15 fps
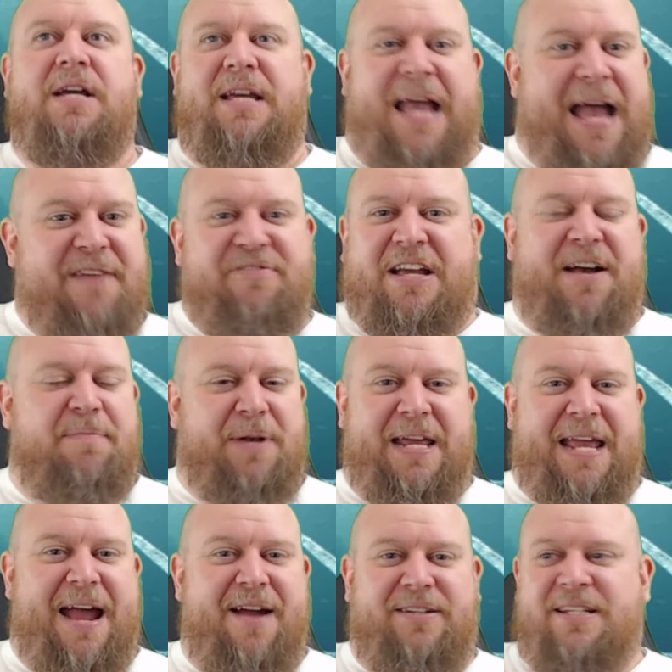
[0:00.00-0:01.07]
Have a couple of
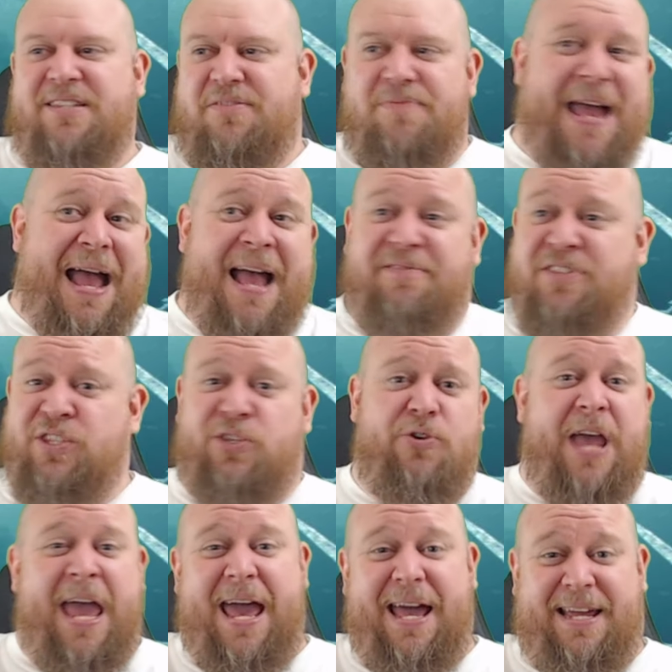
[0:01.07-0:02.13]
characters in that, have Sue
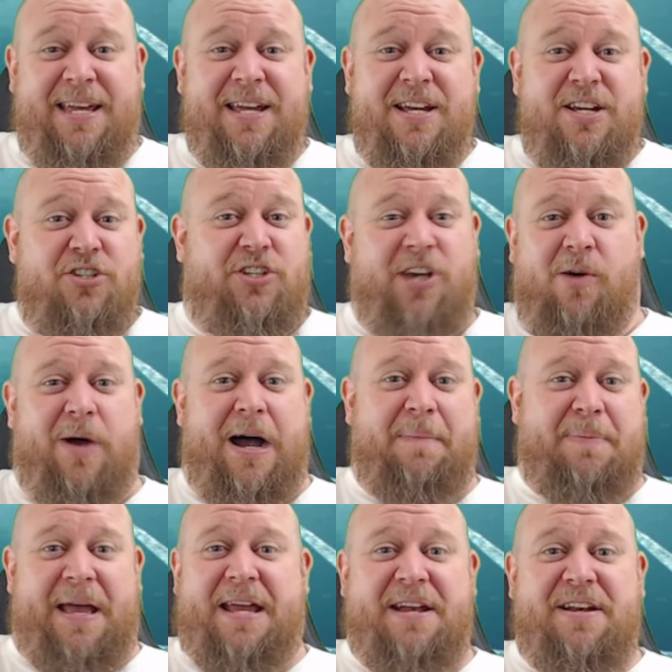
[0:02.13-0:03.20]
Heck show
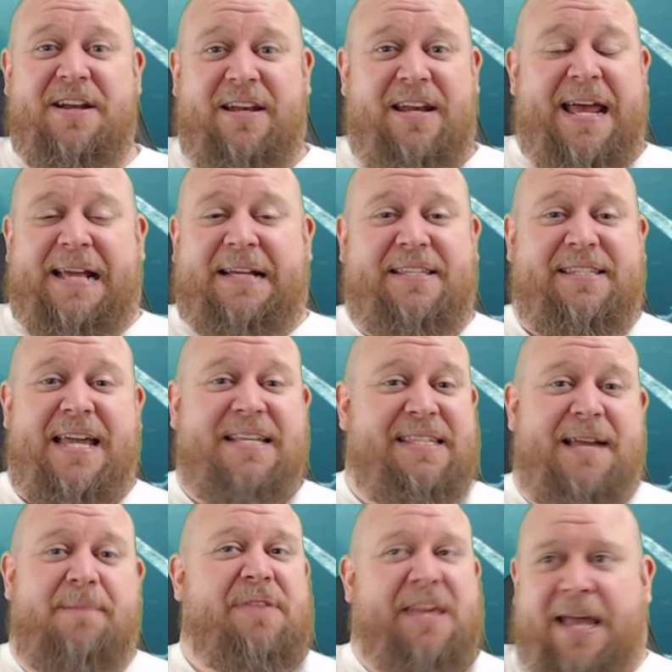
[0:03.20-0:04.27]
up and like say
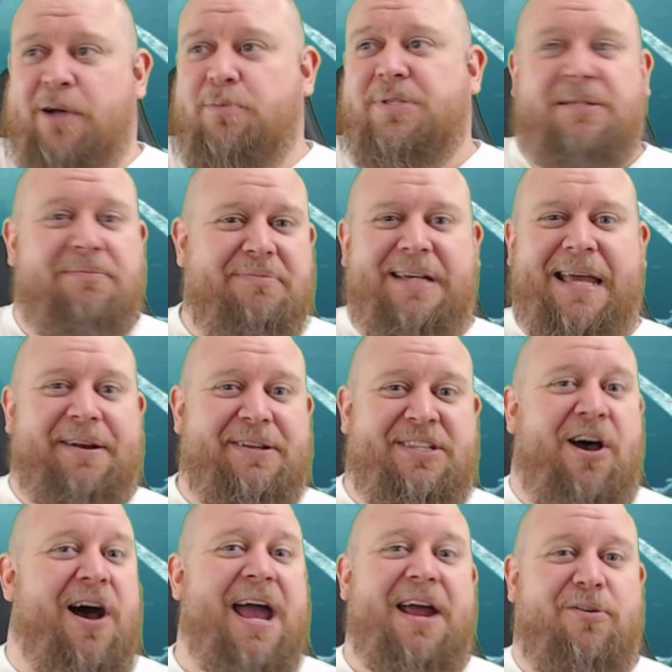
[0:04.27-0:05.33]
something, helps them get a
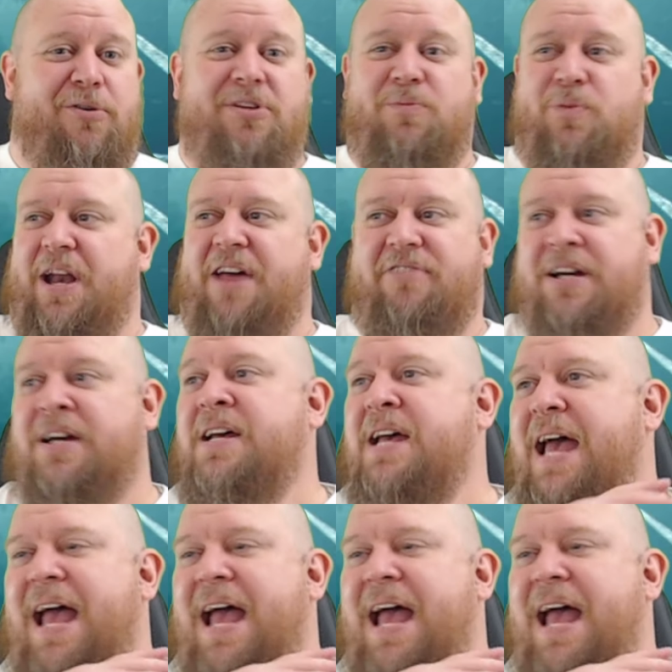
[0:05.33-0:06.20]
tire or whatever.